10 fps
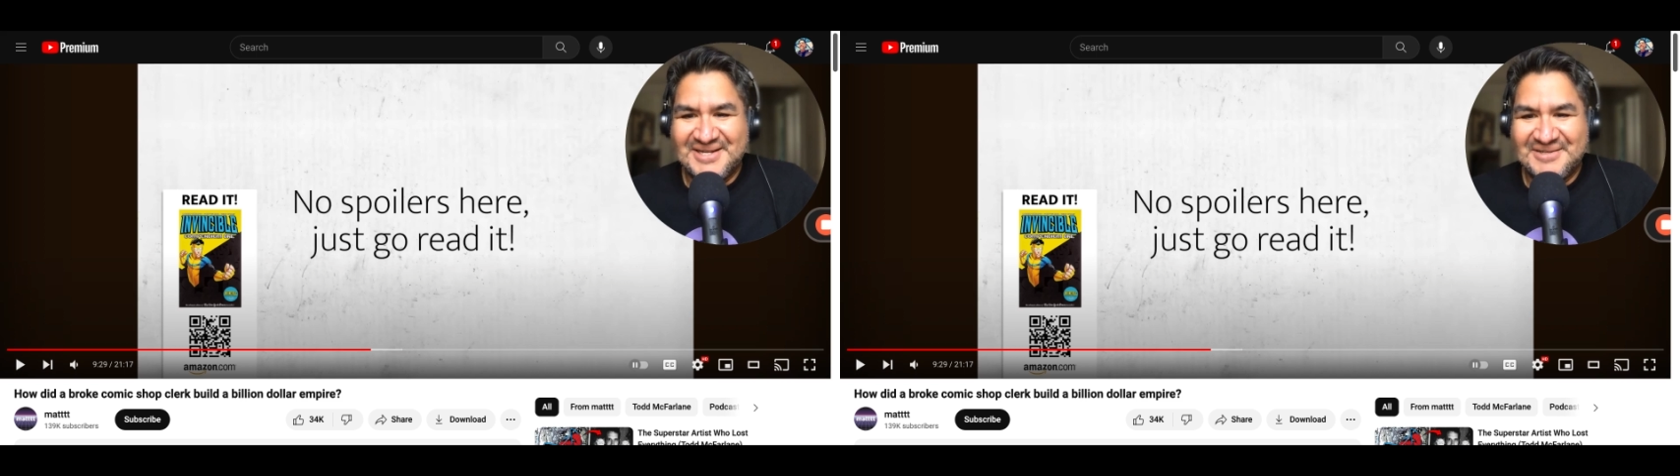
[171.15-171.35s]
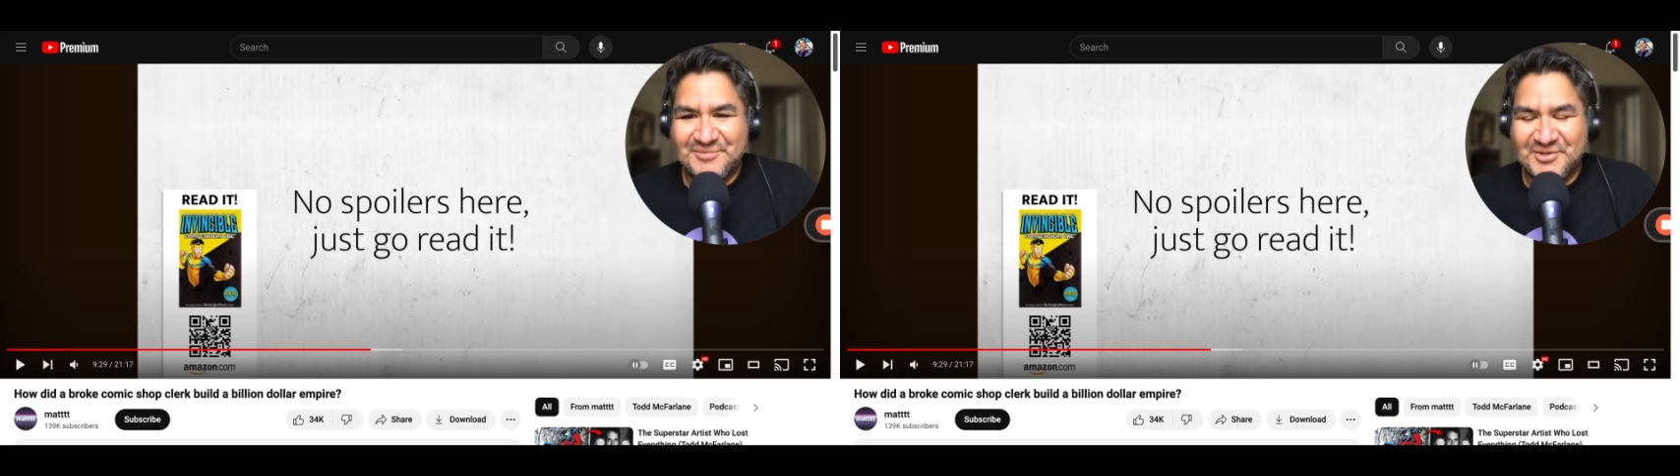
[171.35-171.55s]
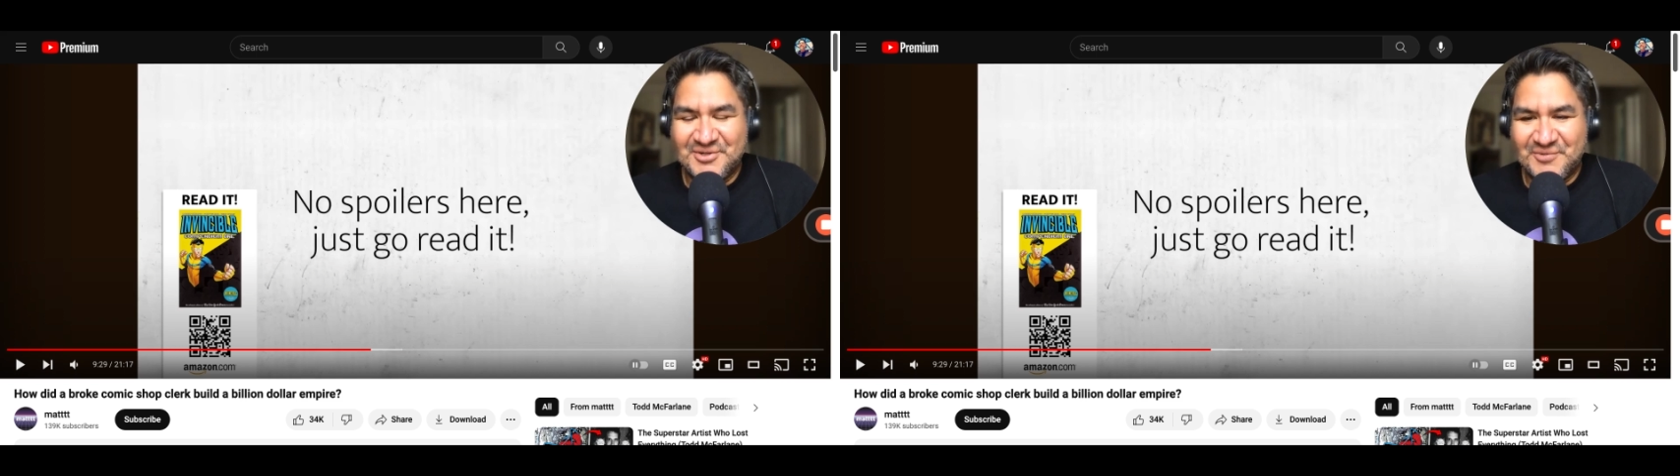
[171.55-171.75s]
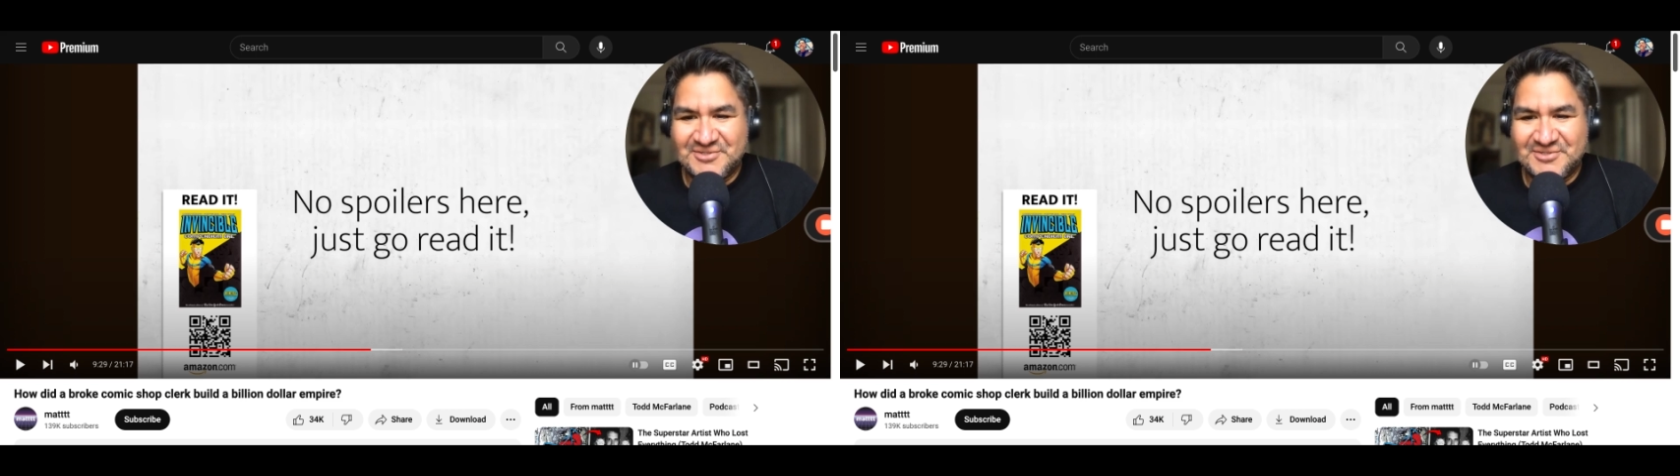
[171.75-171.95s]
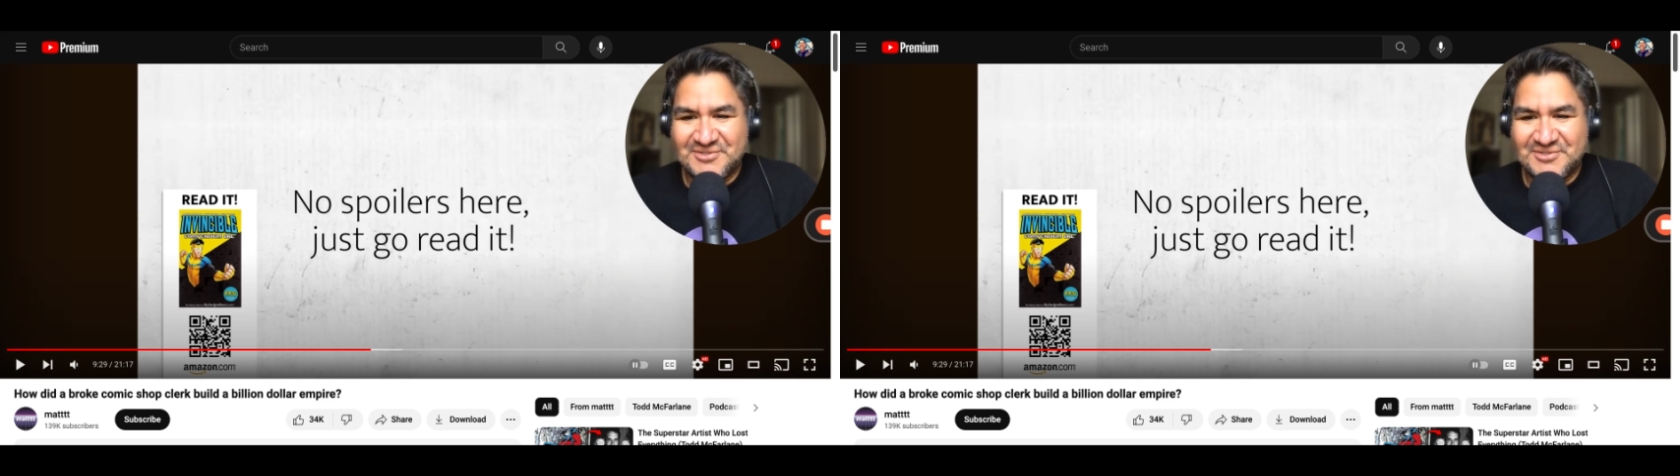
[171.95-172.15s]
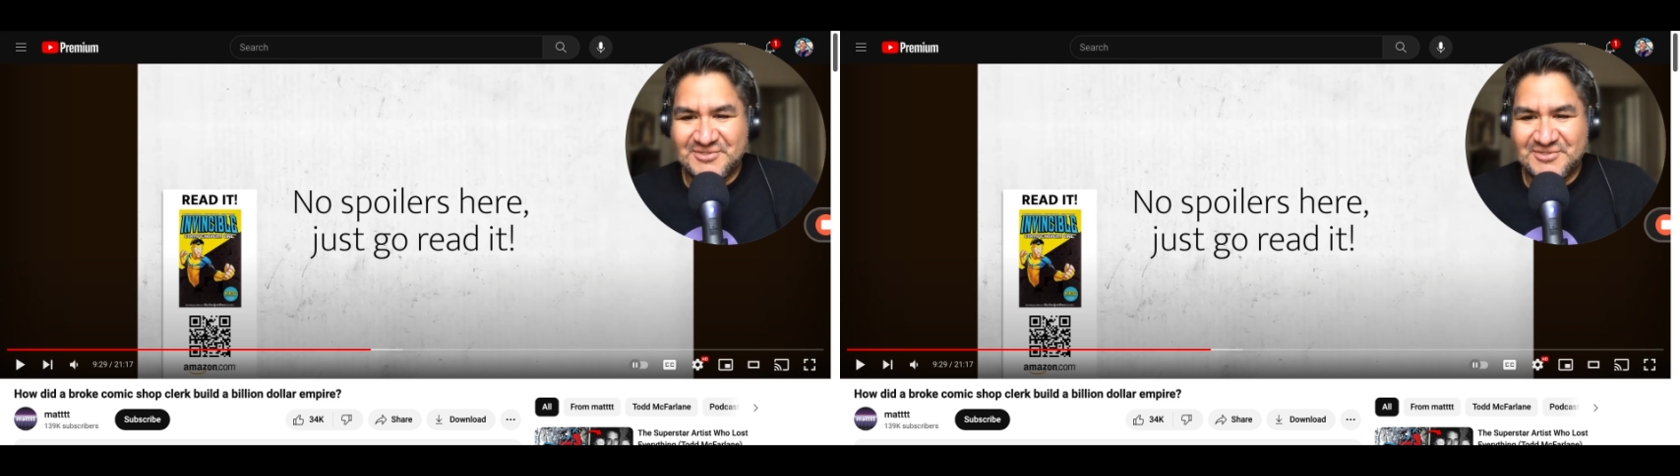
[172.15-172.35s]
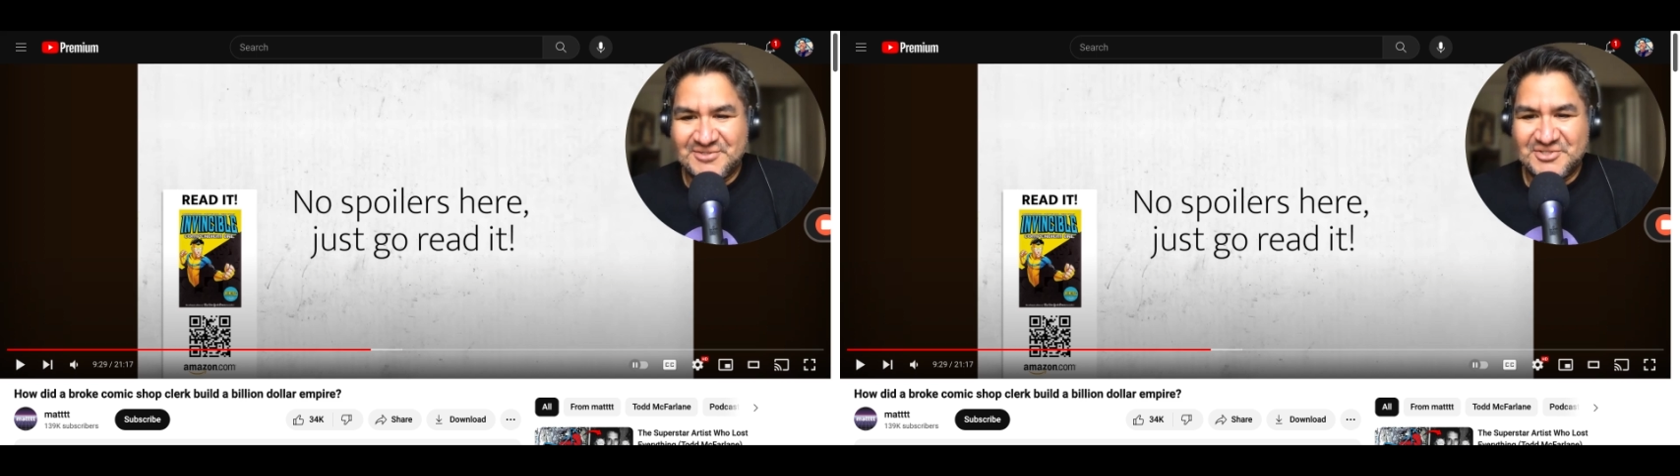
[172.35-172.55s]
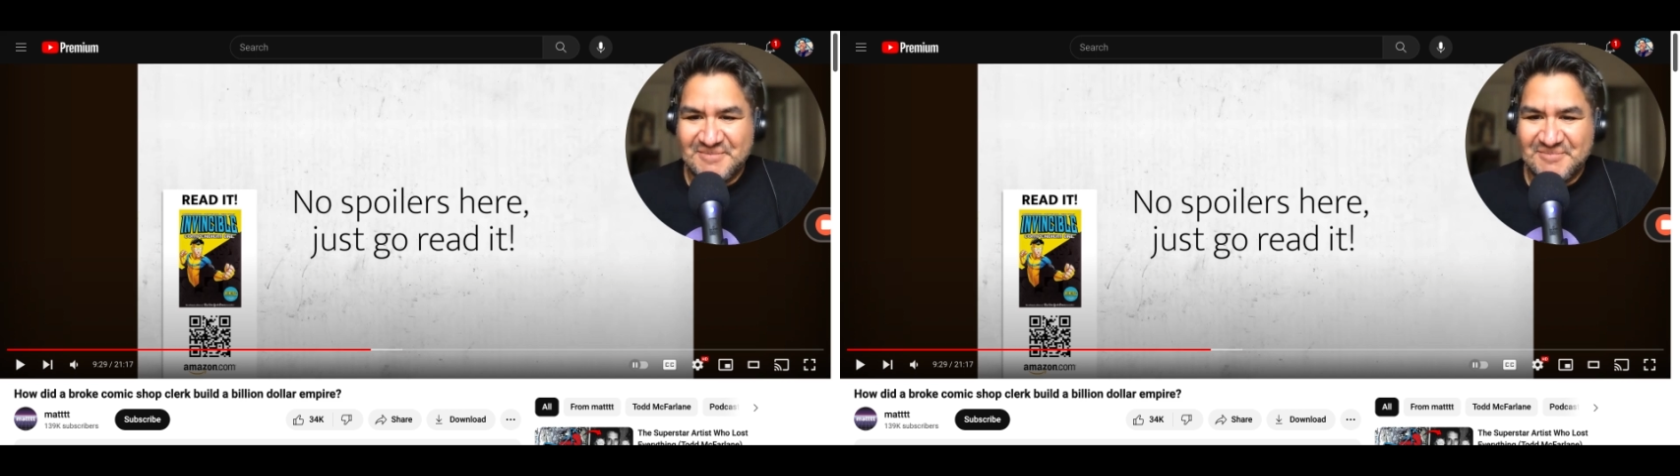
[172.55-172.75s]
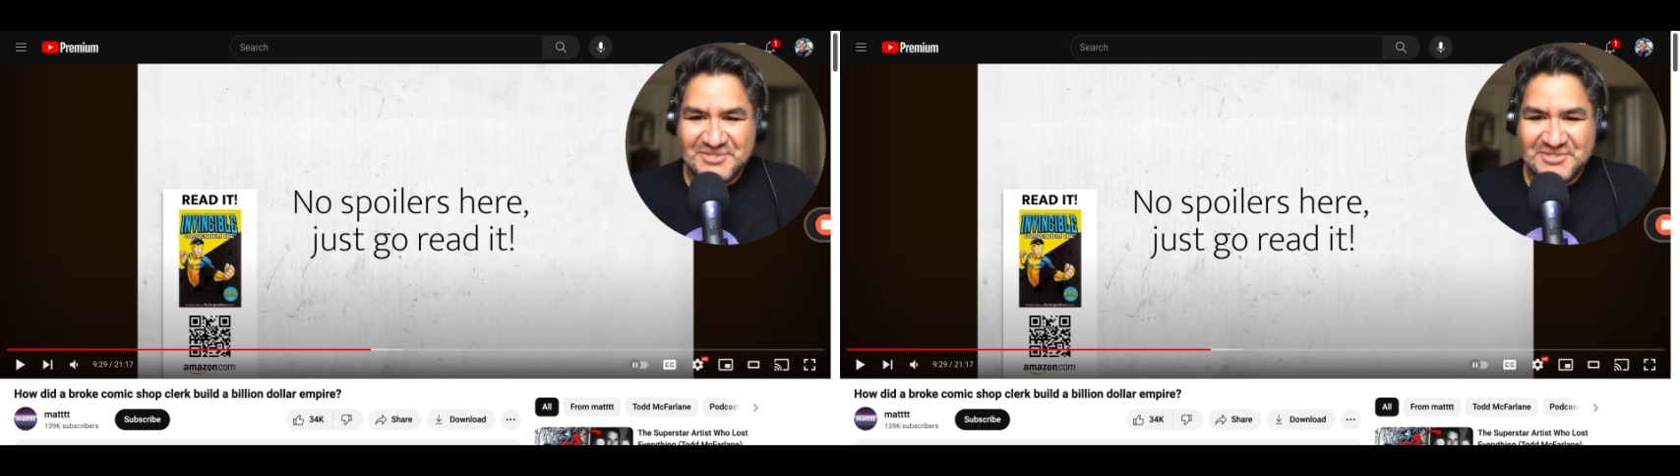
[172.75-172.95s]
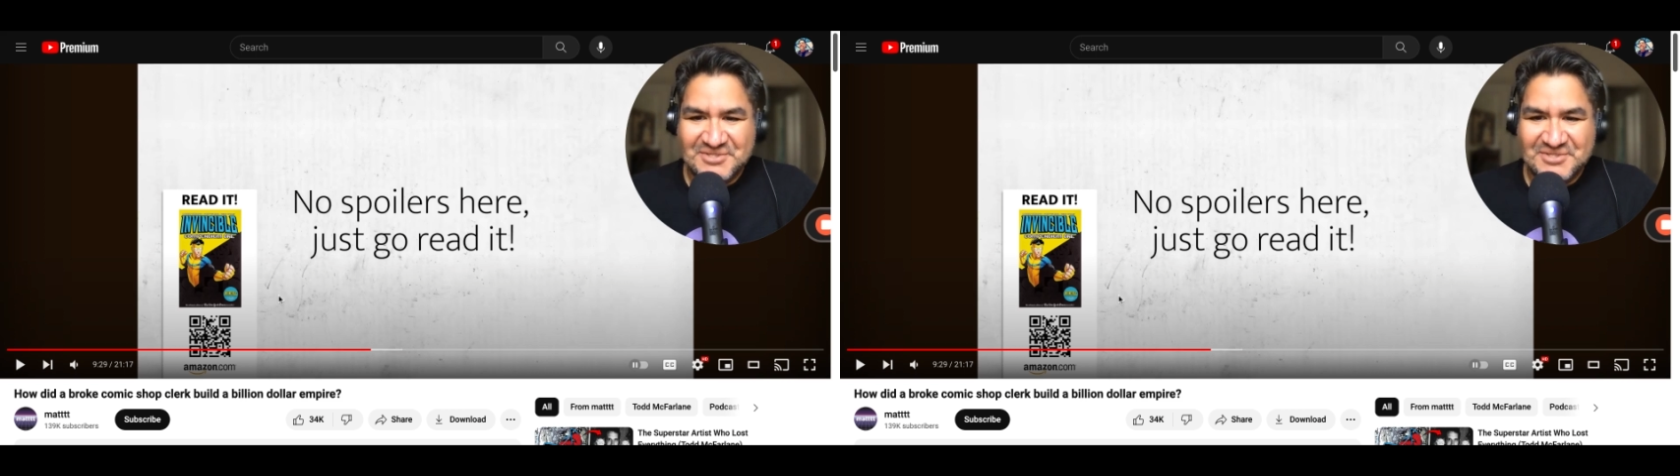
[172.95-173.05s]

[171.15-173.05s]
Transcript: We are well-trained audience members.